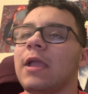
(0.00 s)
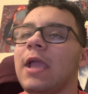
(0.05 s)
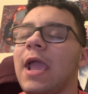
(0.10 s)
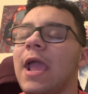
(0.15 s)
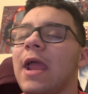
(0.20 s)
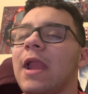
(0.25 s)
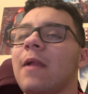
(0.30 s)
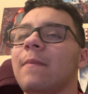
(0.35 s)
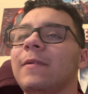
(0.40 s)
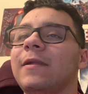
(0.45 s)

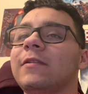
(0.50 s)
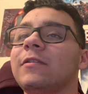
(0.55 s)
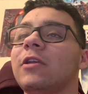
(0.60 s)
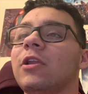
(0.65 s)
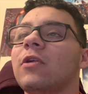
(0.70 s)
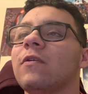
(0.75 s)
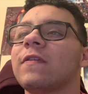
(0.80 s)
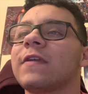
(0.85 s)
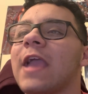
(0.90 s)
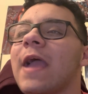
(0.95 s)
And I mean, you
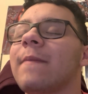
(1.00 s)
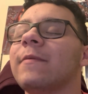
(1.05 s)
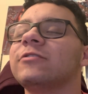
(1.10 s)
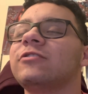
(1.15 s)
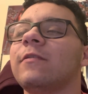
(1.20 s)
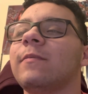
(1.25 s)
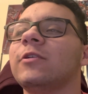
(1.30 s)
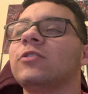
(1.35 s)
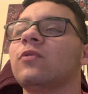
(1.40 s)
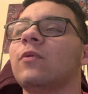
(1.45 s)
know, the
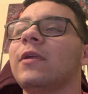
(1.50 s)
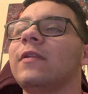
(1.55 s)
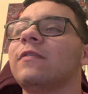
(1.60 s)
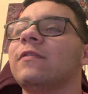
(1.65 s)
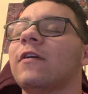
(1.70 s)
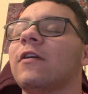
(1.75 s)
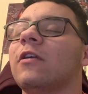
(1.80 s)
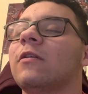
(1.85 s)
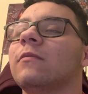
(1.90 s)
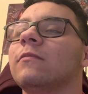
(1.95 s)
chemistry between
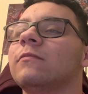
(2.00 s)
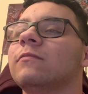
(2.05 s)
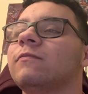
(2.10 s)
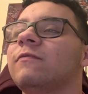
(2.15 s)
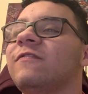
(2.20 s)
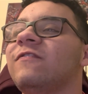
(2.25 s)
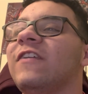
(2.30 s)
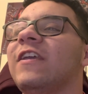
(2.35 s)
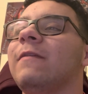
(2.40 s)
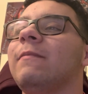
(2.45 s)
Thunder,
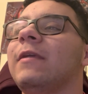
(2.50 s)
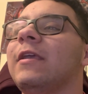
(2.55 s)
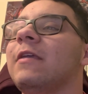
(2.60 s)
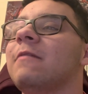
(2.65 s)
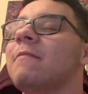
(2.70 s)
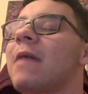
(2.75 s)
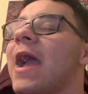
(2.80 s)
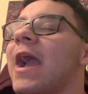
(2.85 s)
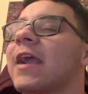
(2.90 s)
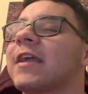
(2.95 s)
Phoebe,
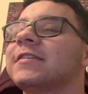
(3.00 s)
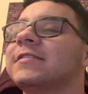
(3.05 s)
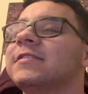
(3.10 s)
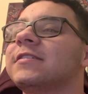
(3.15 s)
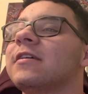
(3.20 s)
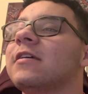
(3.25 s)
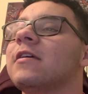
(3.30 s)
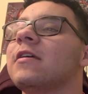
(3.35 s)
Max,